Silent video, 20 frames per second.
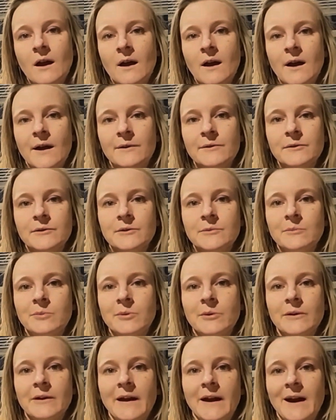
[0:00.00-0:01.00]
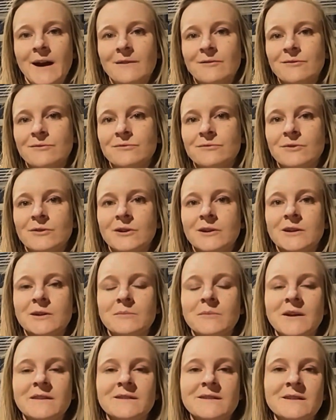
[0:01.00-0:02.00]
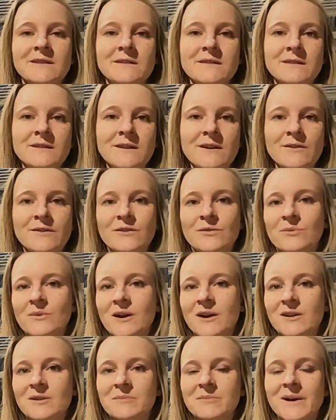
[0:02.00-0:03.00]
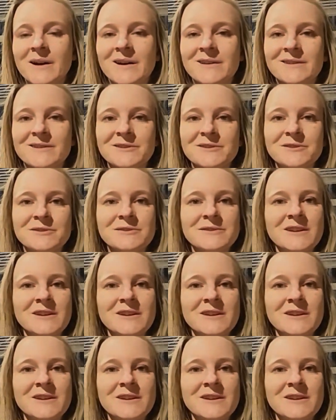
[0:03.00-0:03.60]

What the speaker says: I would put half of one in my 16-ounce water bottle.